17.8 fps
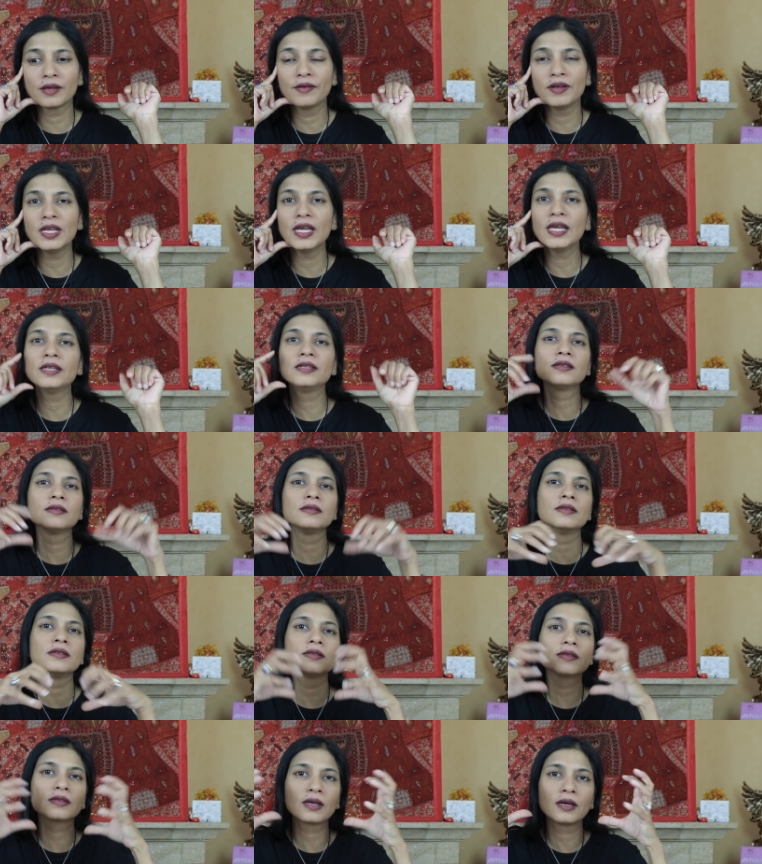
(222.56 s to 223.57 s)
create
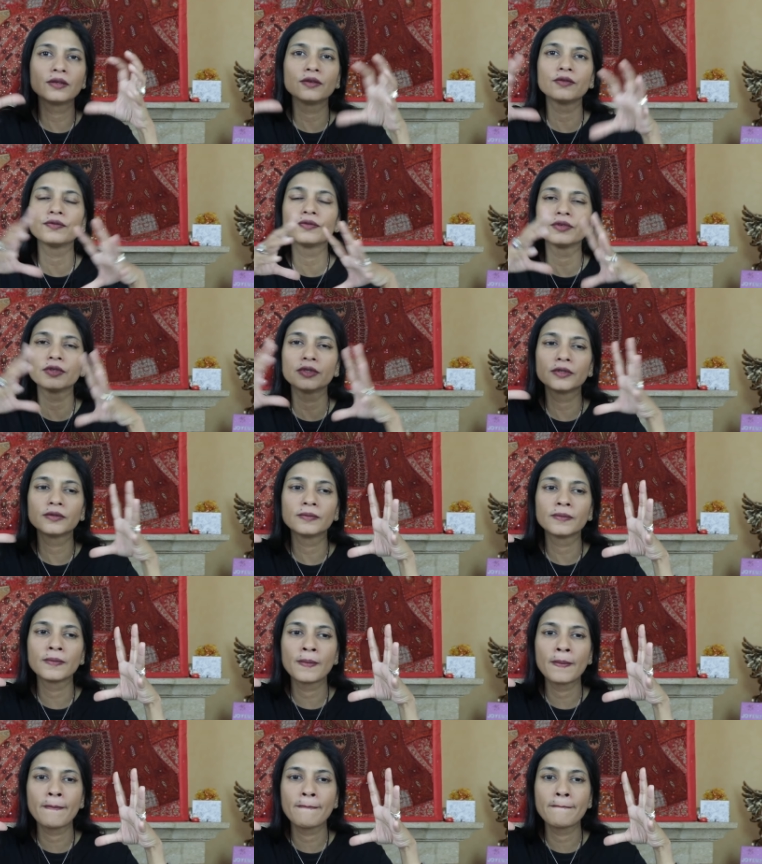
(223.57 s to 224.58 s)
this kind of a,
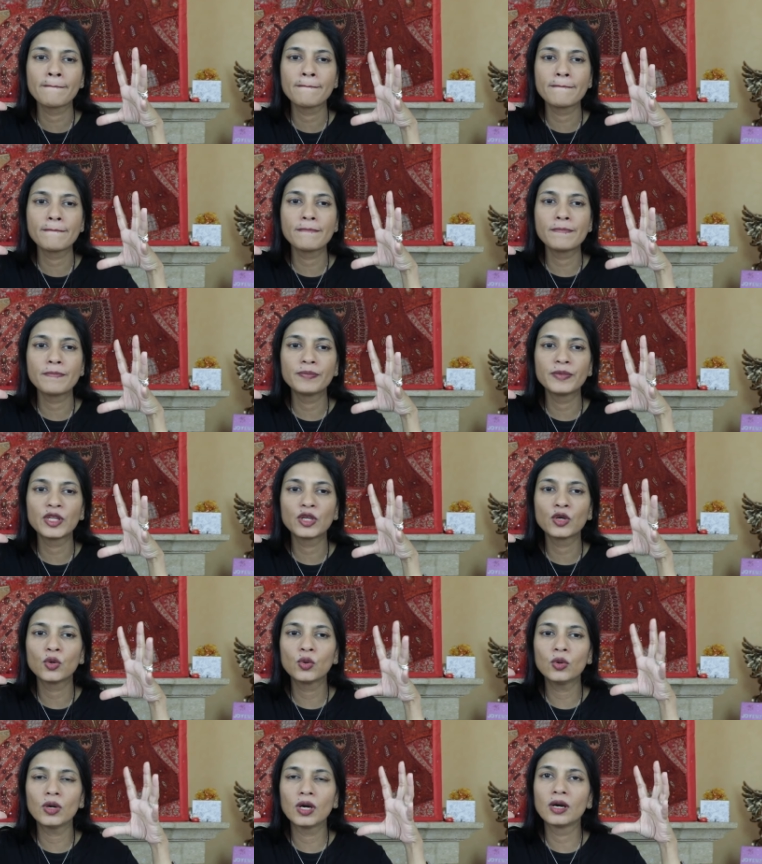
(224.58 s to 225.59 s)
mm, you
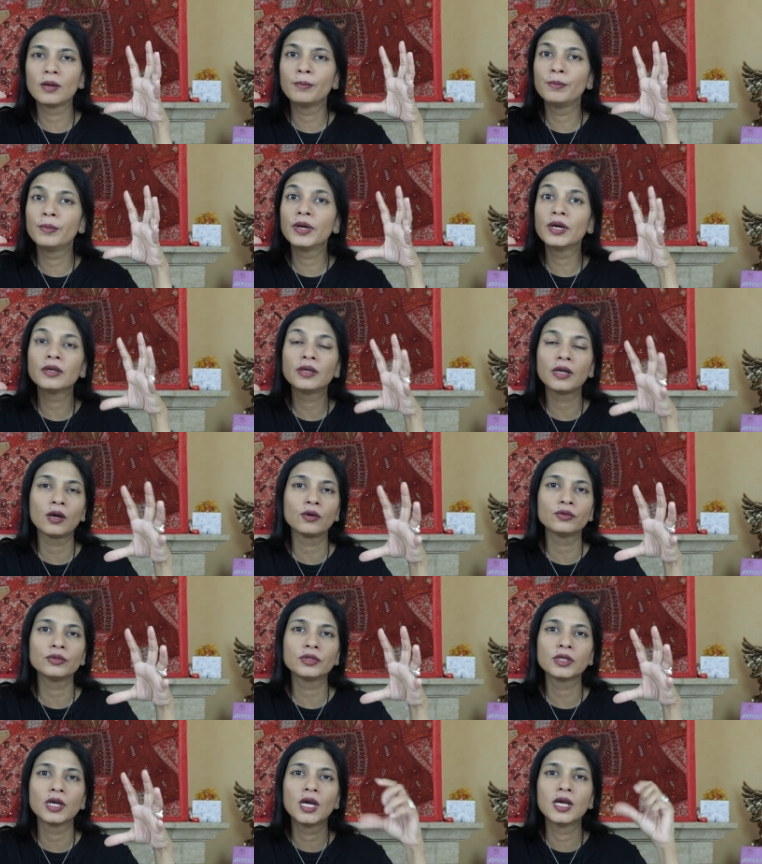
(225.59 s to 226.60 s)
know a
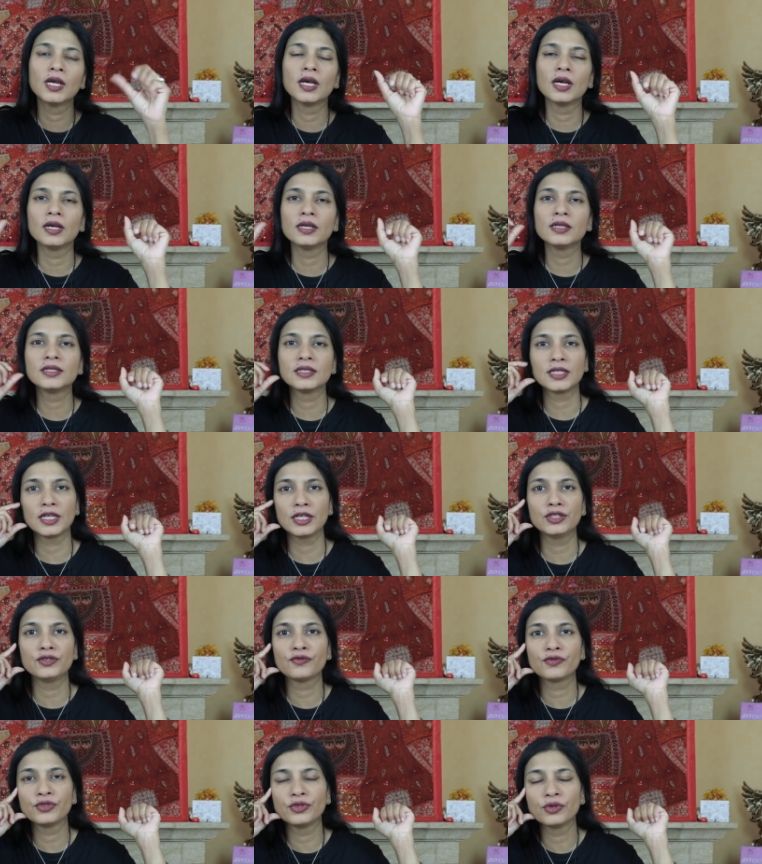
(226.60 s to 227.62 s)
burnout uh,
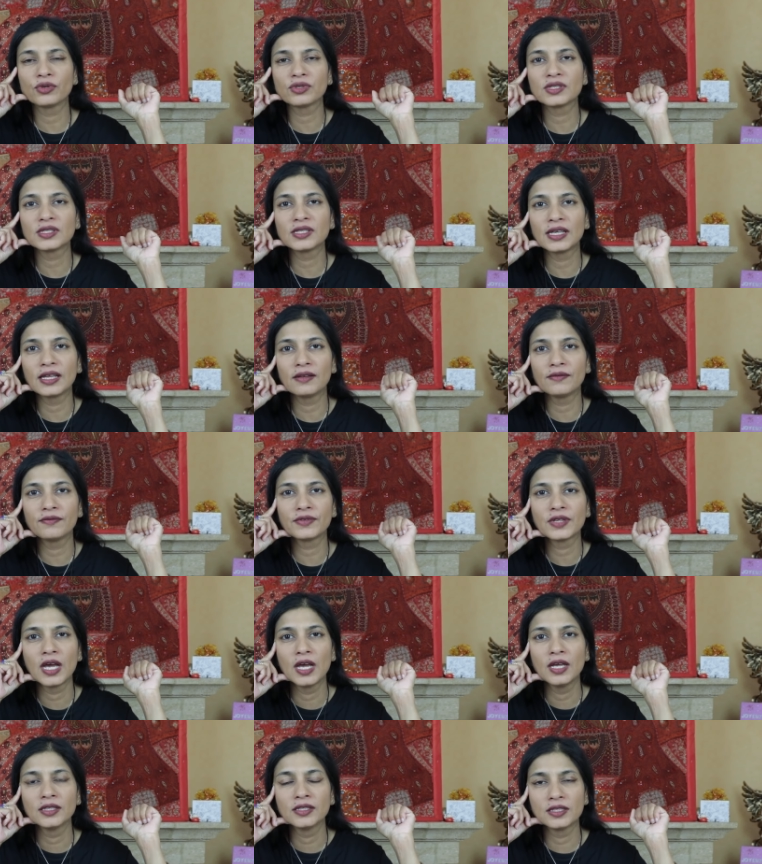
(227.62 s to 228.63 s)
stage for yourselves
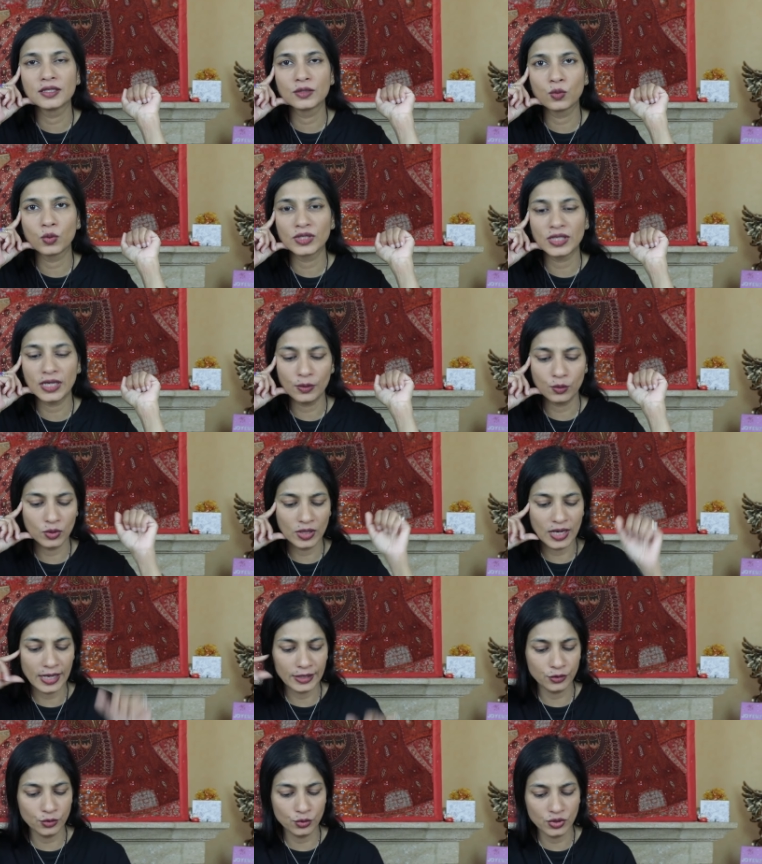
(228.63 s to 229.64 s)
this is what i would
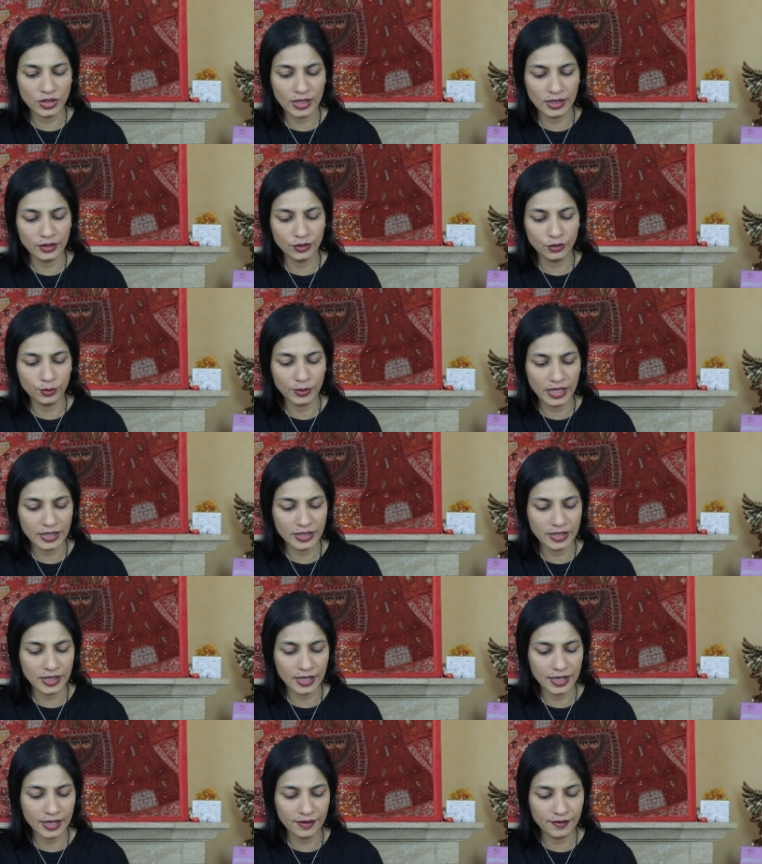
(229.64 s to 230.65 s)
like to tell you my
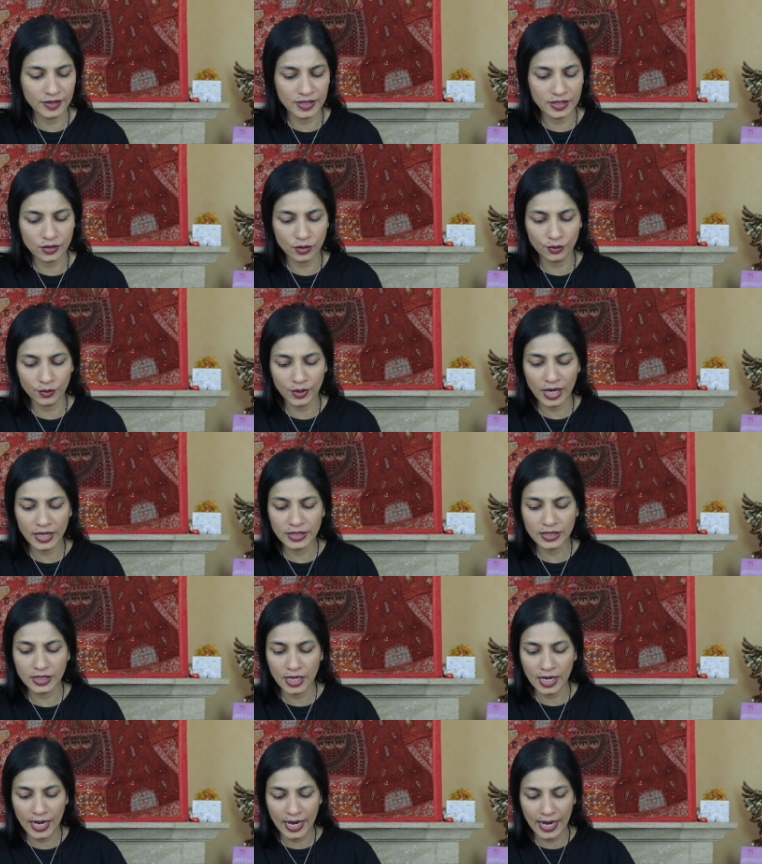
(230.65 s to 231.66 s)
dear aries all
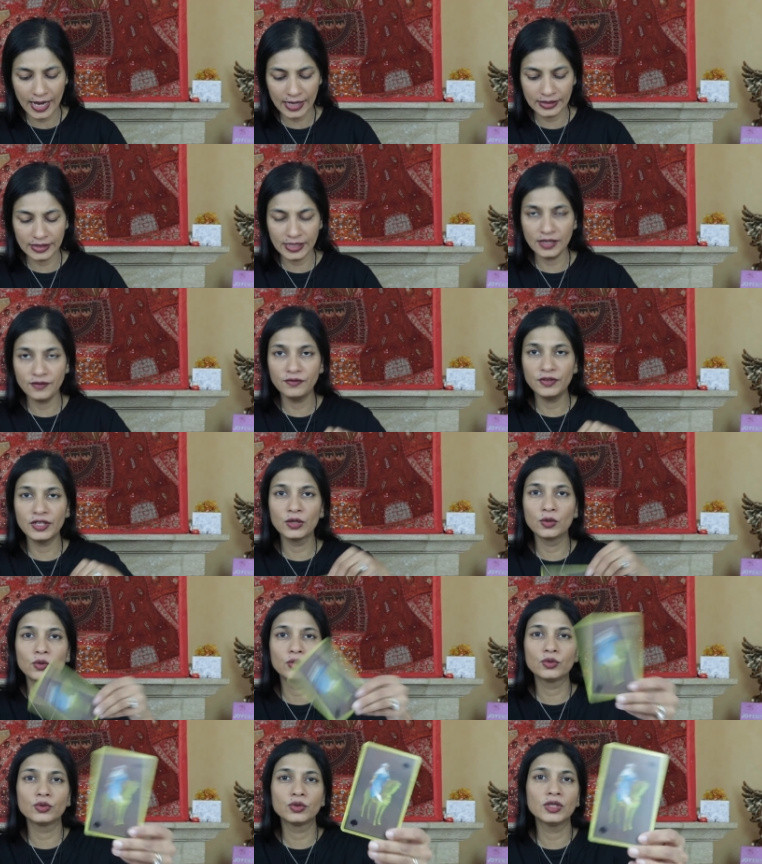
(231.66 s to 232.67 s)
right and then we
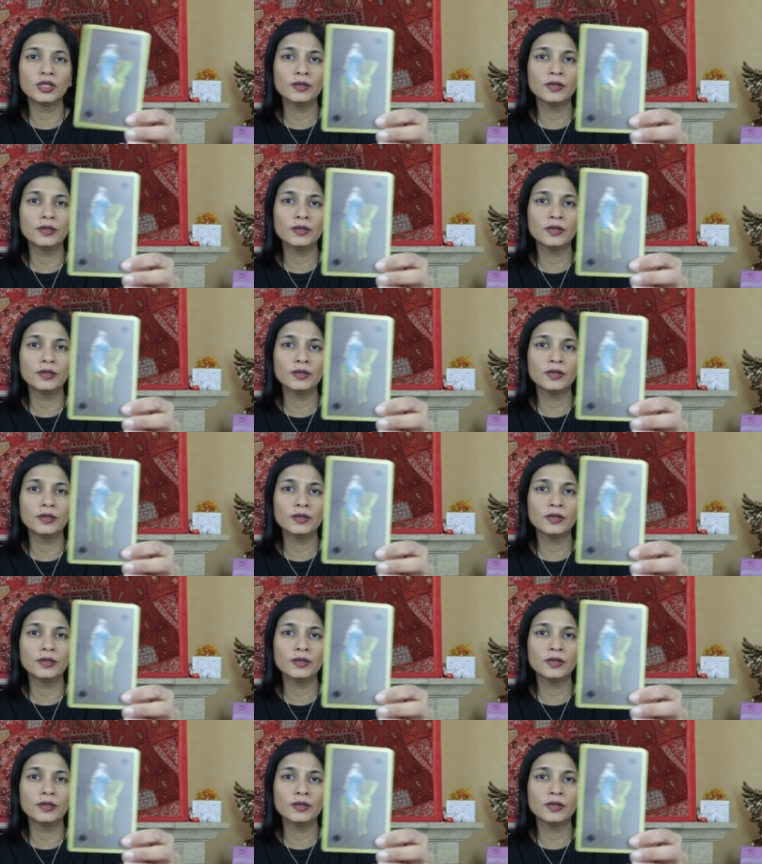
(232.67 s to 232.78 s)
go to